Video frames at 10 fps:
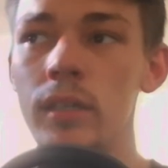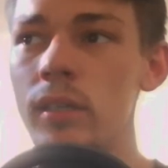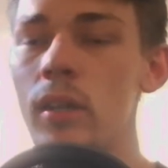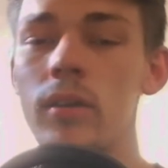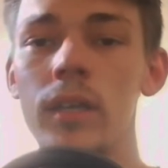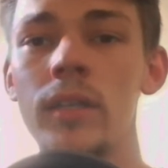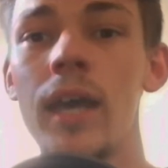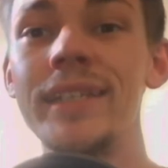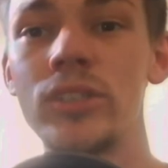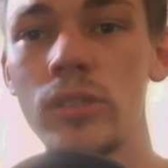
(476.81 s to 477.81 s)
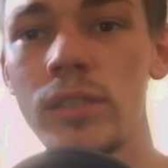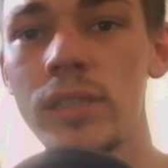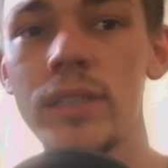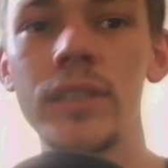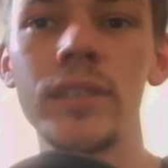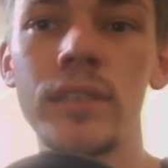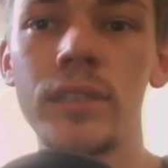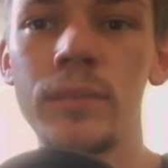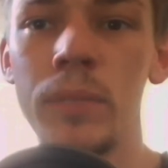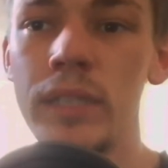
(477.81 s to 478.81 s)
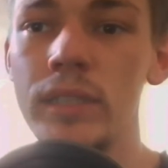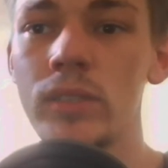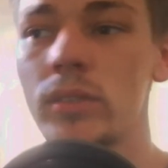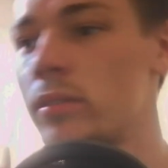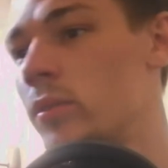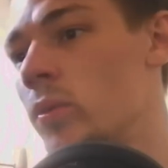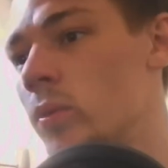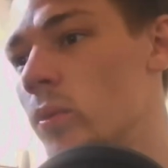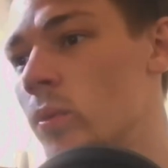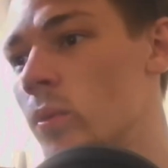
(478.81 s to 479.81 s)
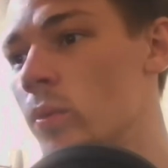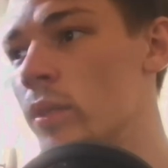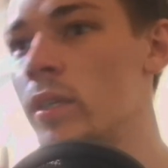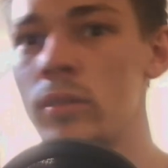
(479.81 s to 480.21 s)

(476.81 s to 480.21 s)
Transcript: the uncertainty is the biggest, or the